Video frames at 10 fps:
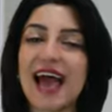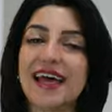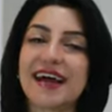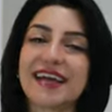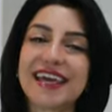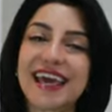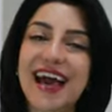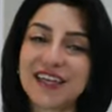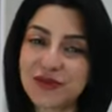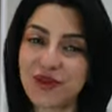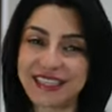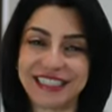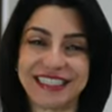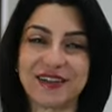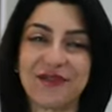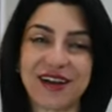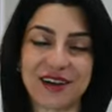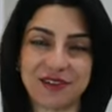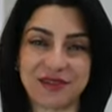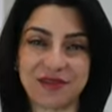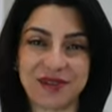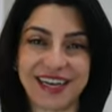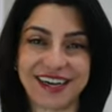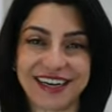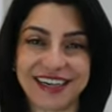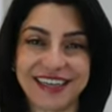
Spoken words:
and I can't wait to see where it goes from here.